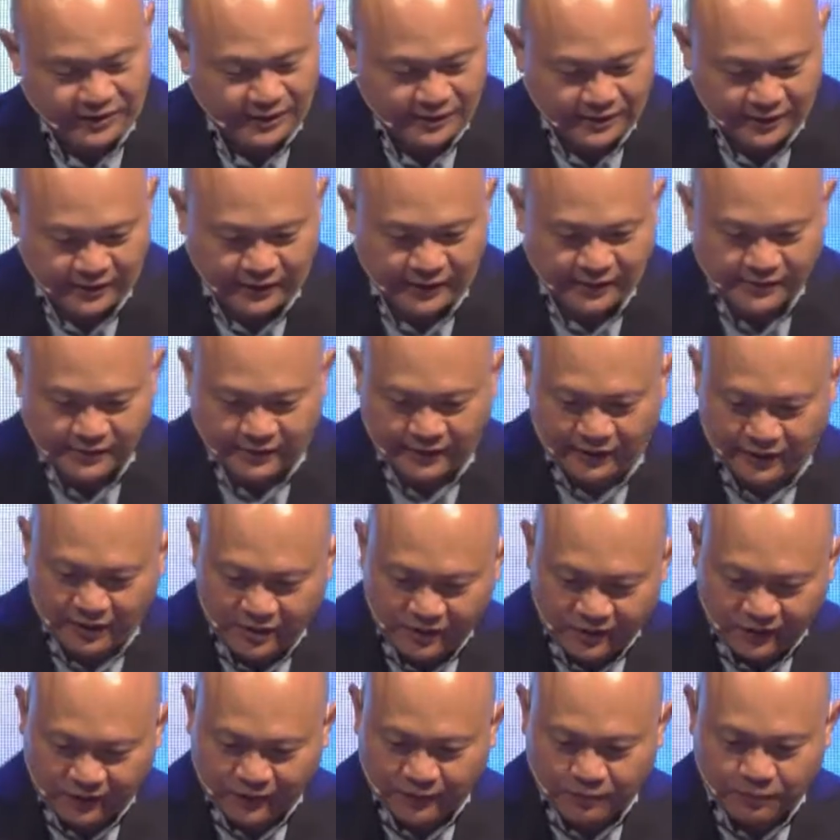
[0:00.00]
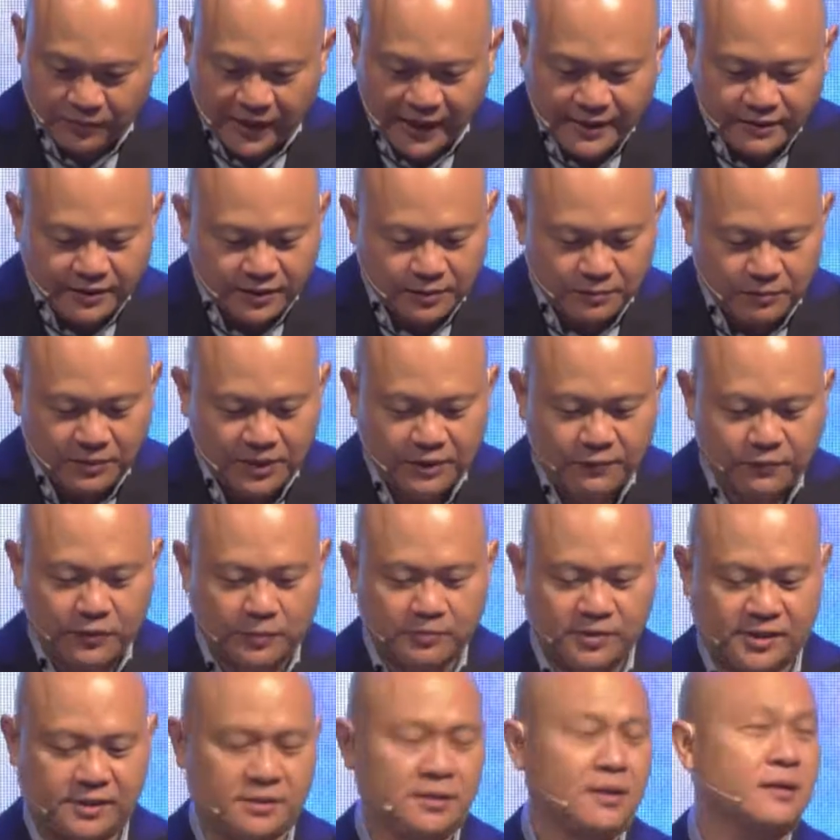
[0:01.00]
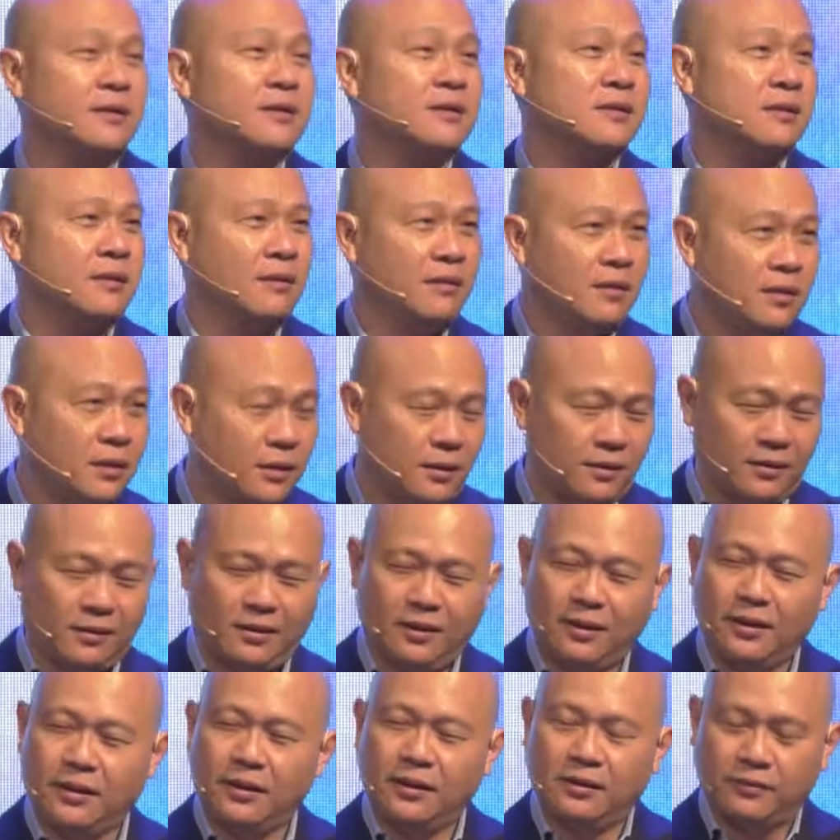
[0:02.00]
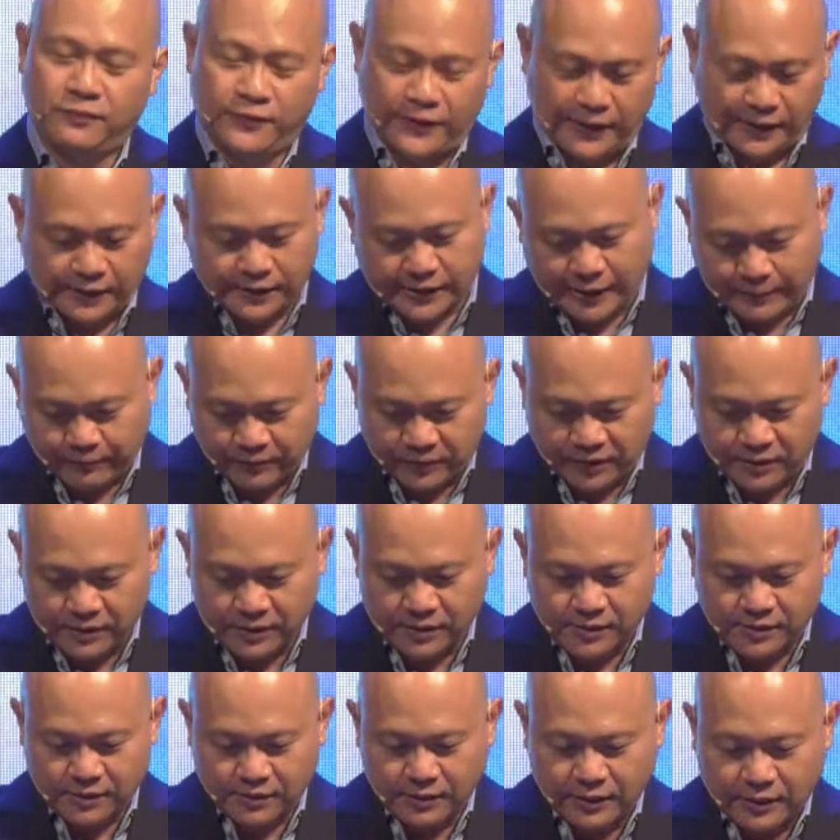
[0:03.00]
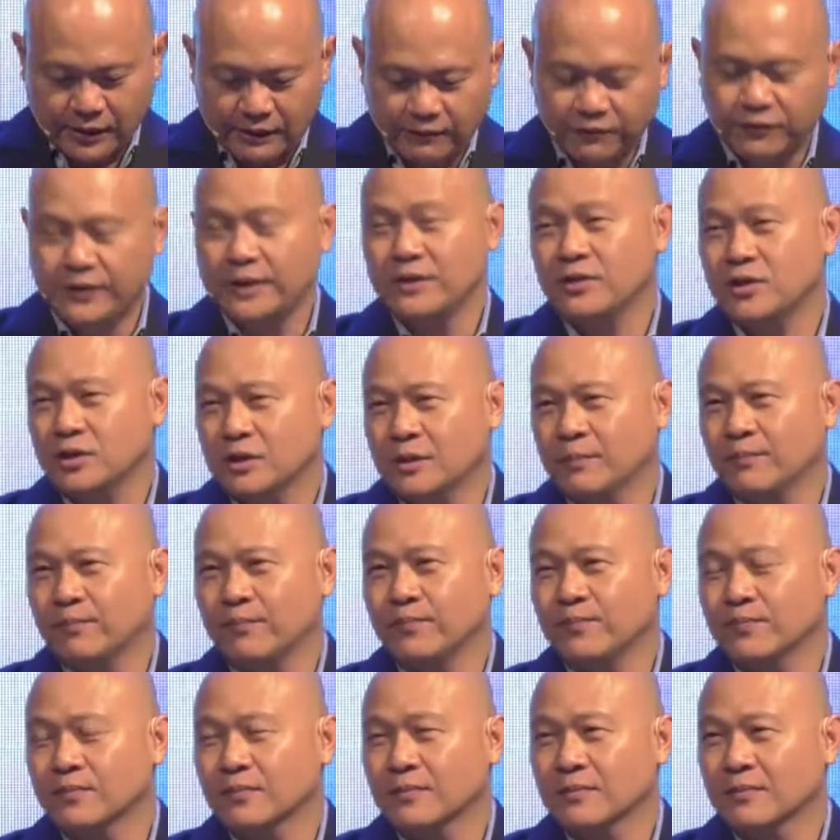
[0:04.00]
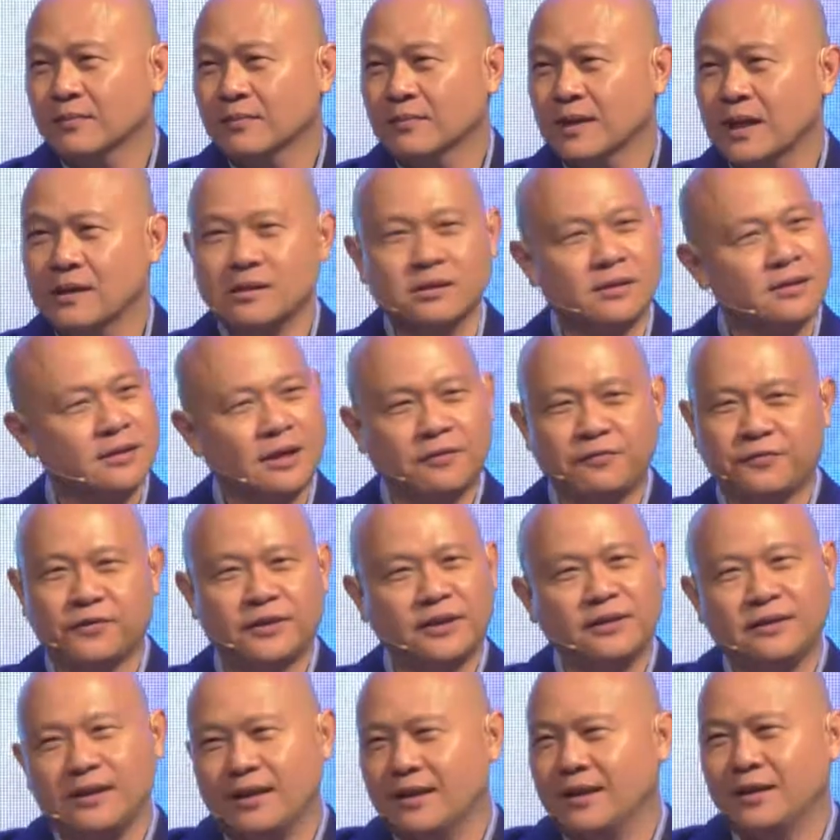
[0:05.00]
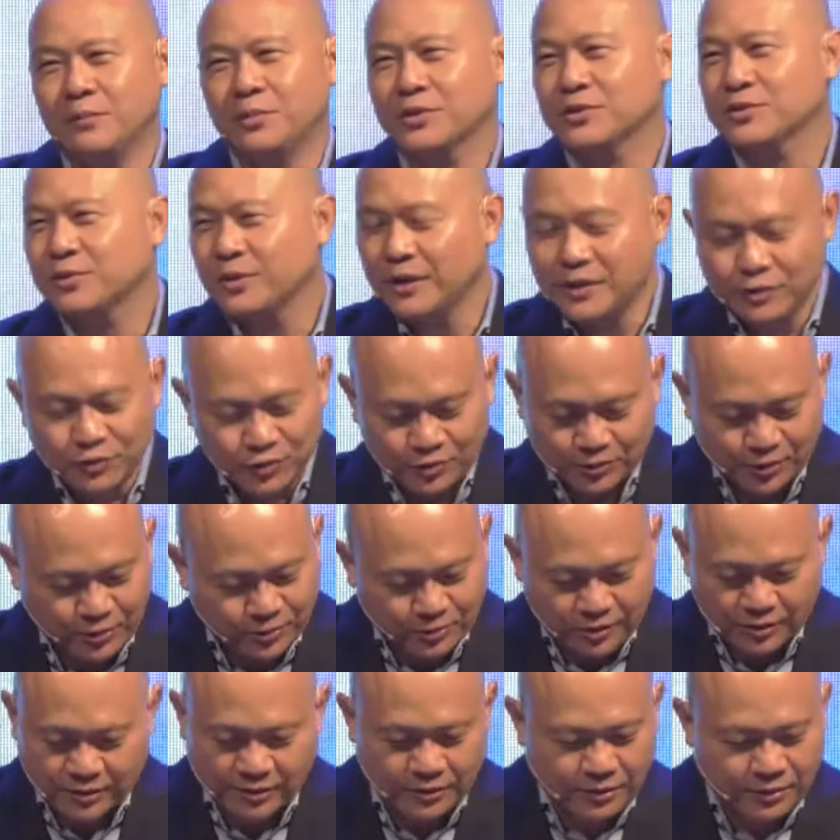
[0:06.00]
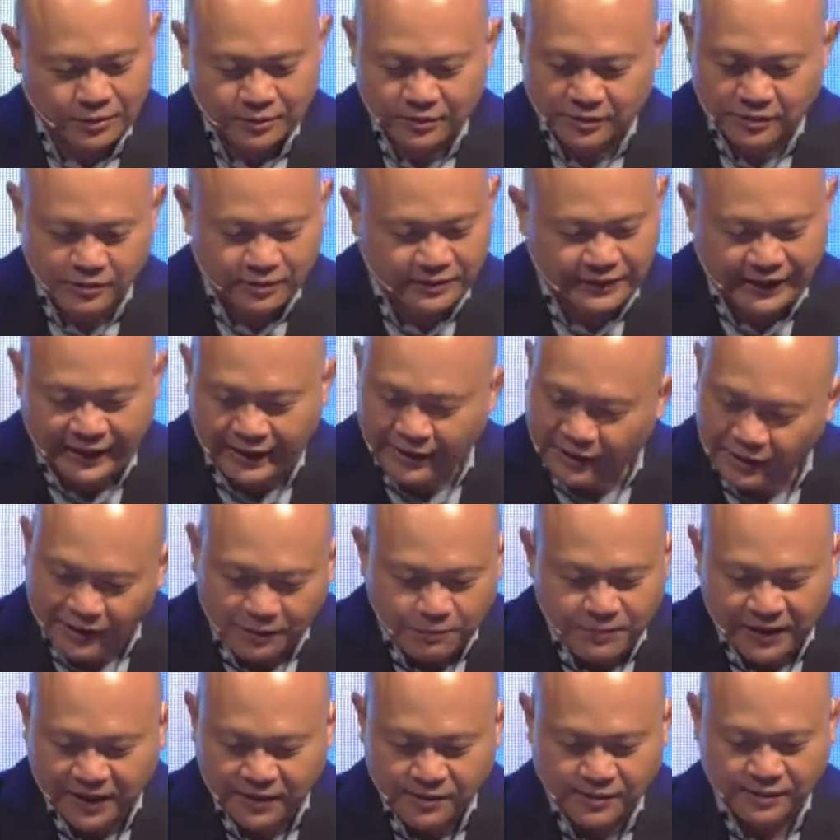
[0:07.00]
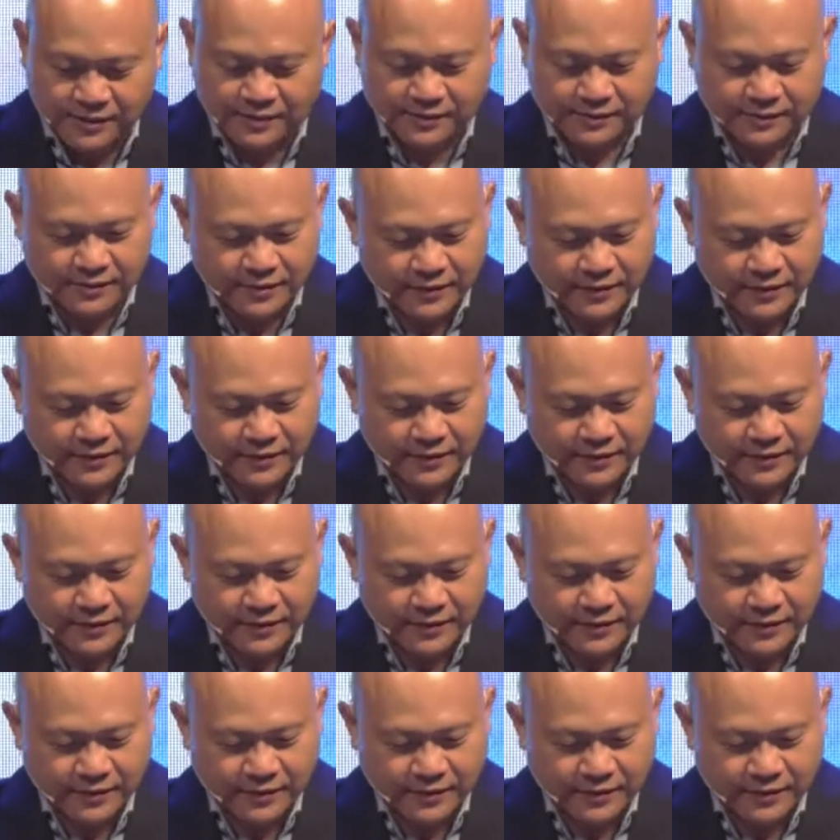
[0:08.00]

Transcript: against gays blinded me from seeing his need for acceptance and friendship and the suffering that he was going through on a daily basis.